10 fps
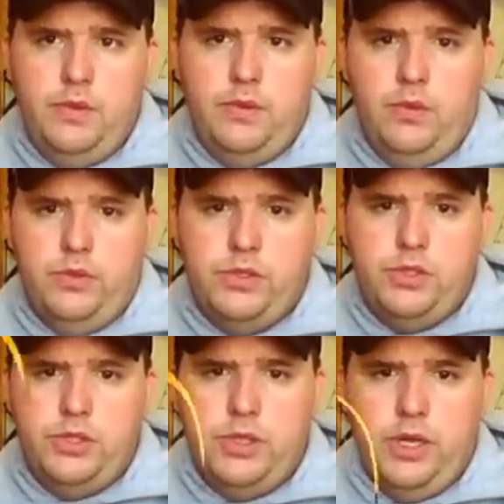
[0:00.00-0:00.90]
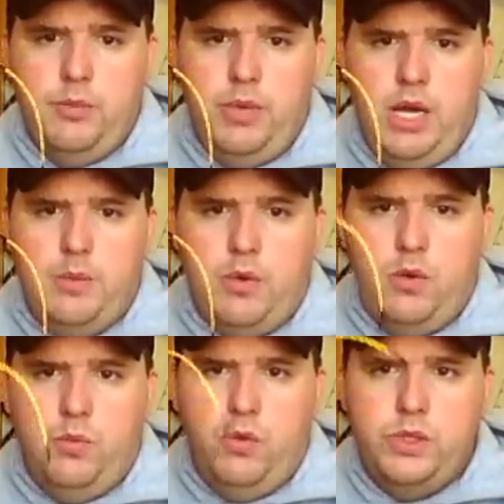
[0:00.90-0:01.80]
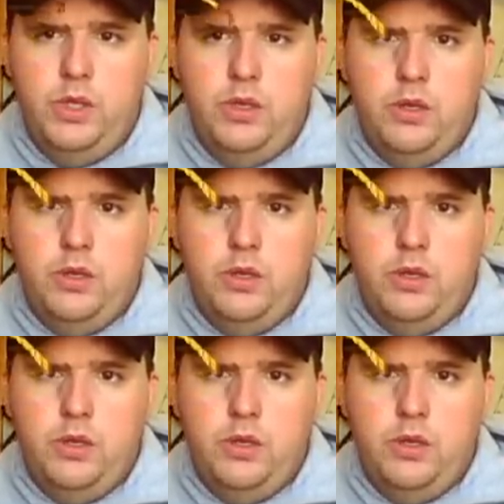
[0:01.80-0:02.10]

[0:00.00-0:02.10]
know, it's just like a bobber almost.